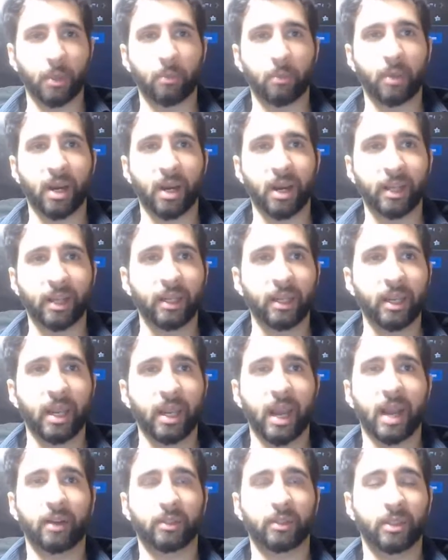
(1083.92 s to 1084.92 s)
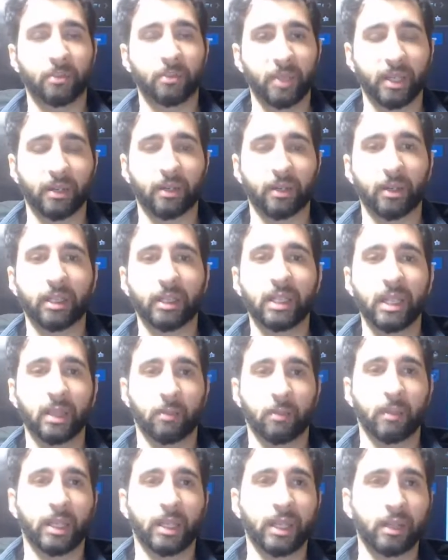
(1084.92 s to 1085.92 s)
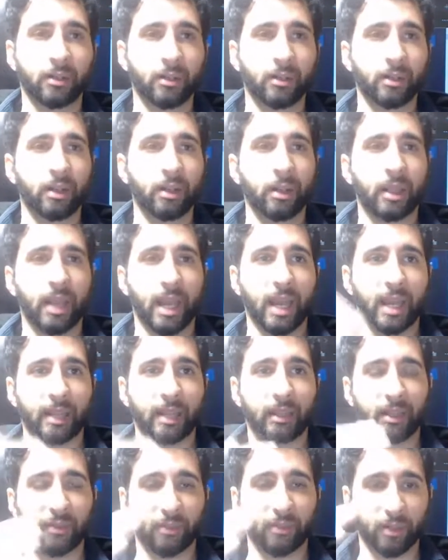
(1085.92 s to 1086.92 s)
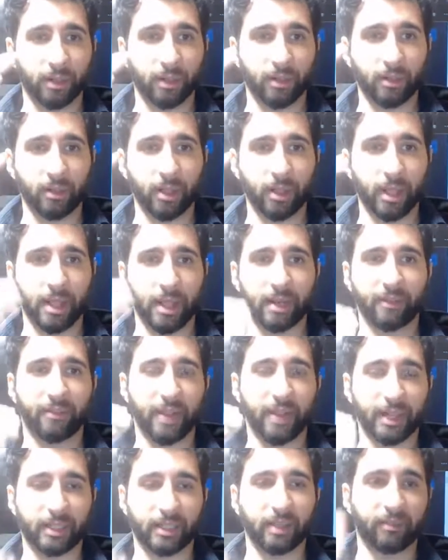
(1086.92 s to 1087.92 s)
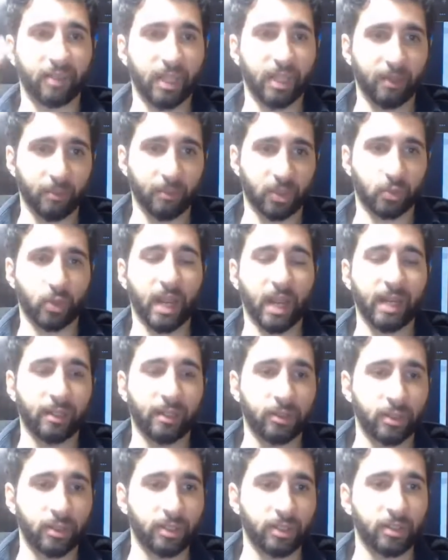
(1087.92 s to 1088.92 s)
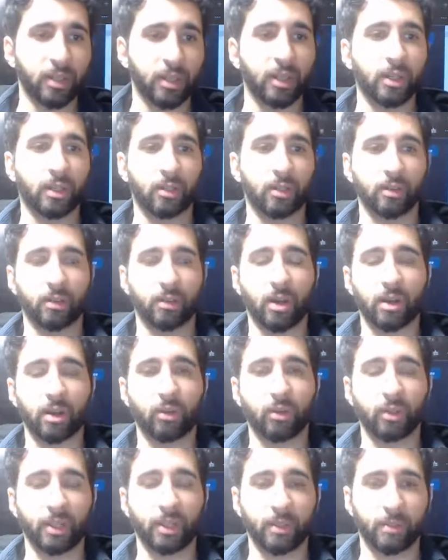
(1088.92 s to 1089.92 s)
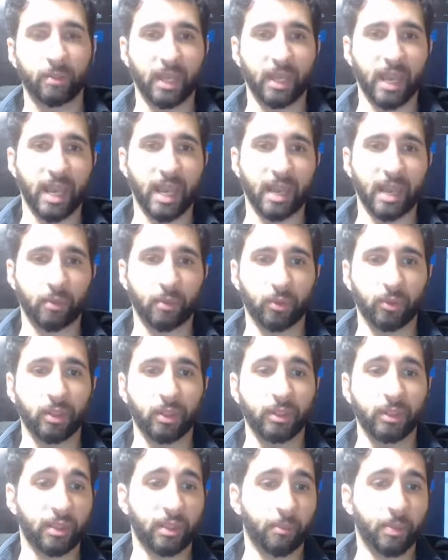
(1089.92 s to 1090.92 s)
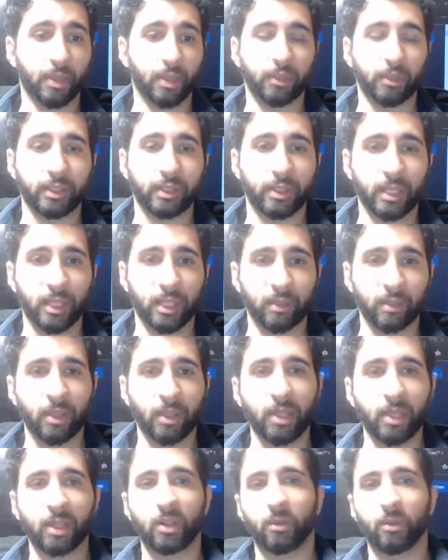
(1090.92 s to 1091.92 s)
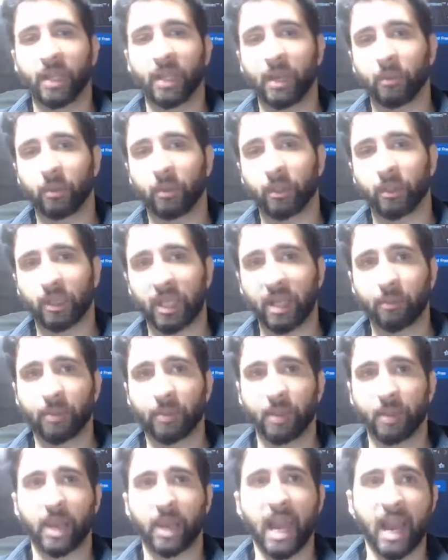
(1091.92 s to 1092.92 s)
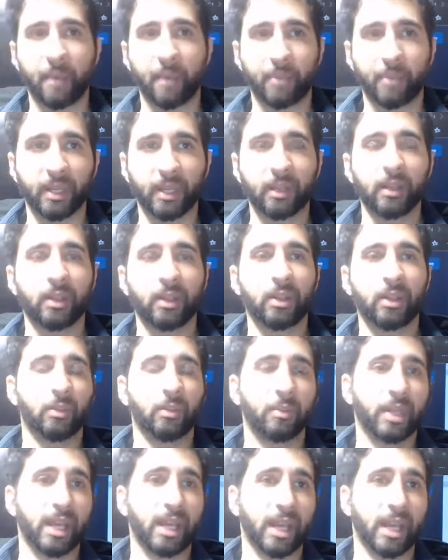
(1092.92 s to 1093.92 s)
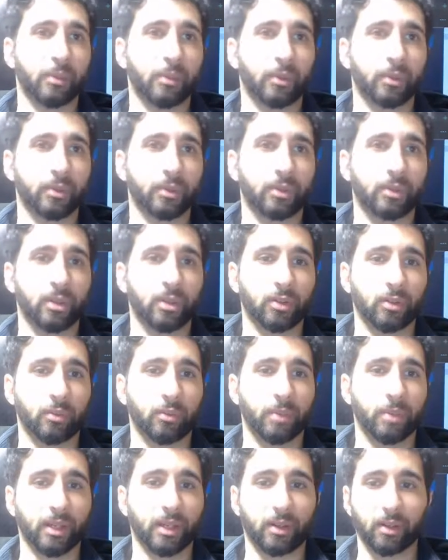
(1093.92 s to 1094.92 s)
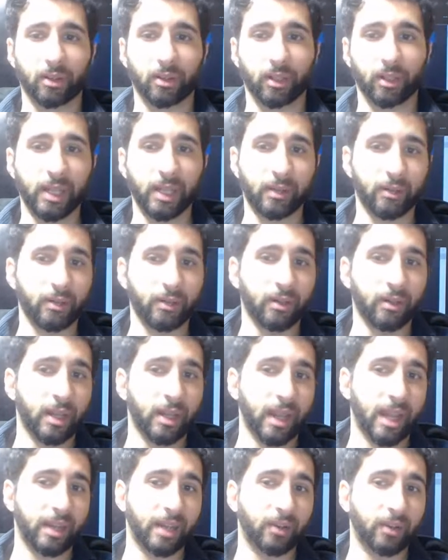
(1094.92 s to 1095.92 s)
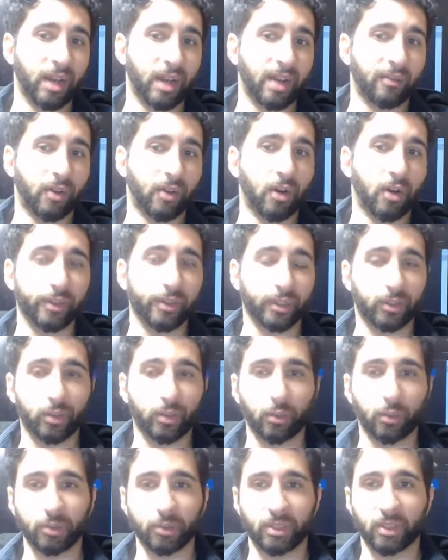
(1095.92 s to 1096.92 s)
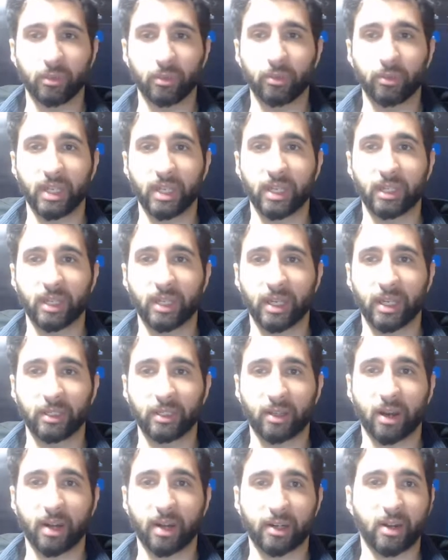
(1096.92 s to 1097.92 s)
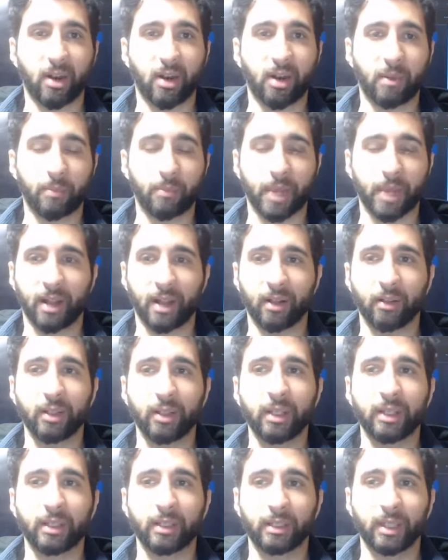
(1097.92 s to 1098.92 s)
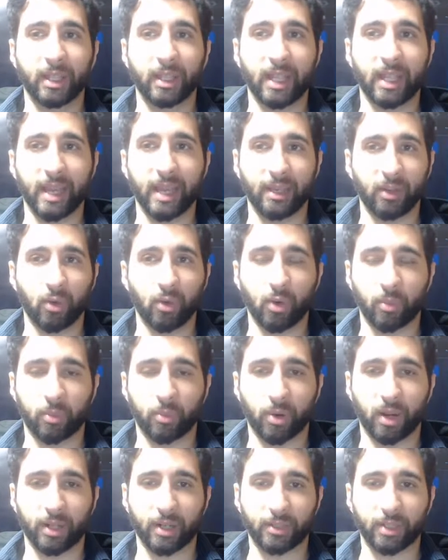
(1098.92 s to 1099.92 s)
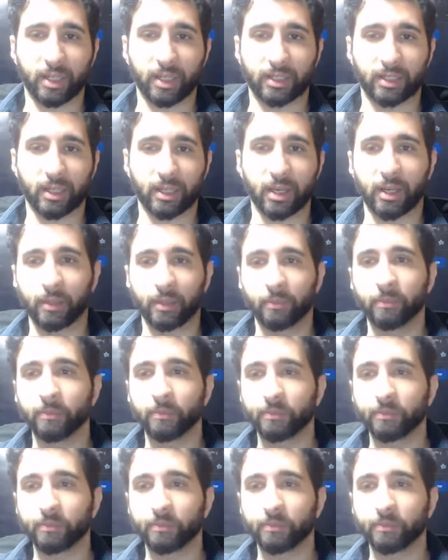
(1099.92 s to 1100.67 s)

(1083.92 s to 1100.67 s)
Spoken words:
in mind how to be a good team leader and different and effective team strategies, you'll not only be able to build a team, you'll be able to keep them happy, you'll be able to be a good leader, and you'll have all the tools you need in Dotcompal to get your project done.